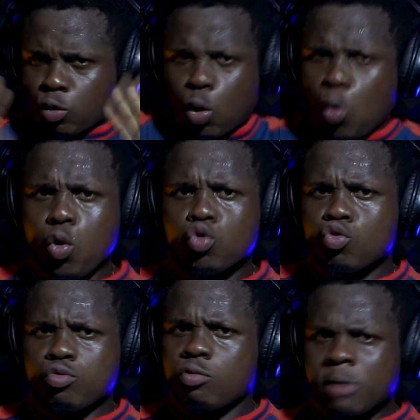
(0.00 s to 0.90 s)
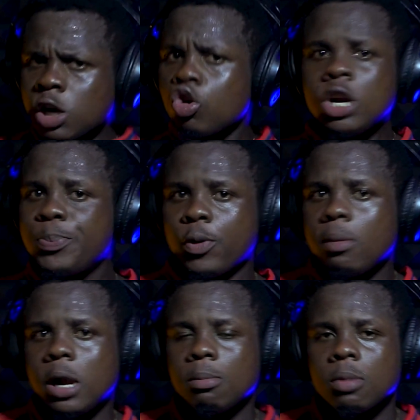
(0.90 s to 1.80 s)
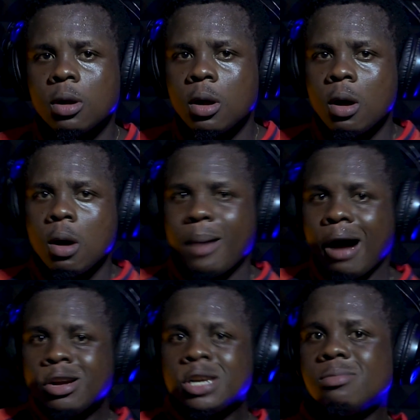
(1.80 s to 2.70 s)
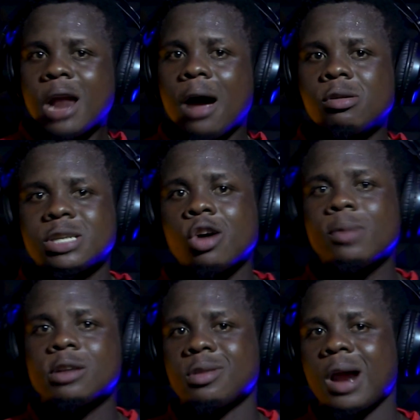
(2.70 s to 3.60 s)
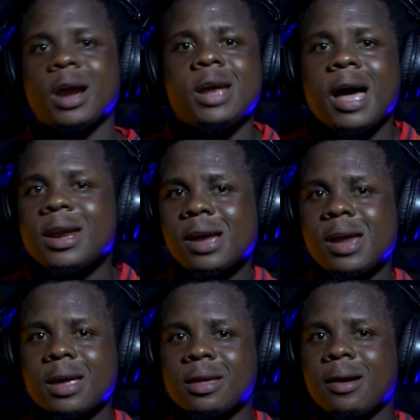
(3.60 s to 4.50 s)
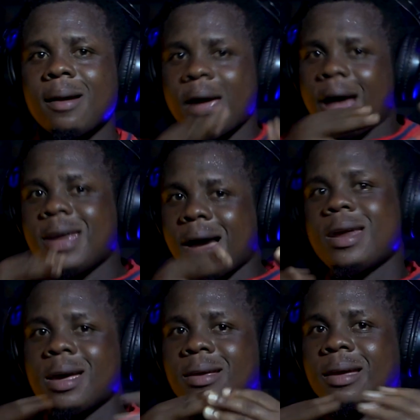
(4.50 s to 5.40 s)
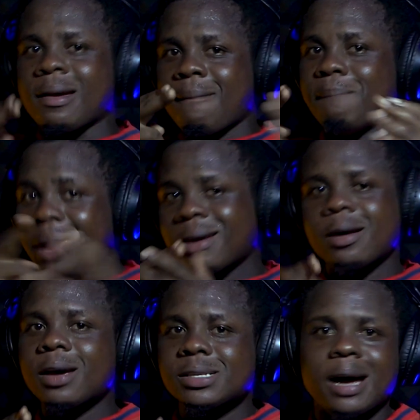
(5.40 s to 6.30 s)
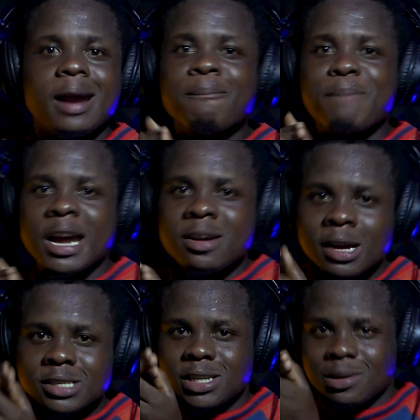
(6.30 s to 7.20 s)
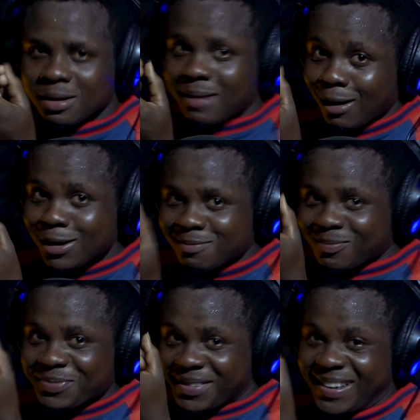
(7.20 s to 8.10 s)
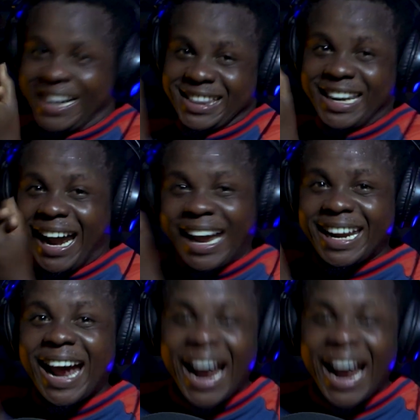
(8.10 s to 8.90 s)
Cool. Me no need problem. But I don't even know how to say I'll try it anything. Anything. Me and Kwanis Adam Pari will cheer me. But I don't even try it.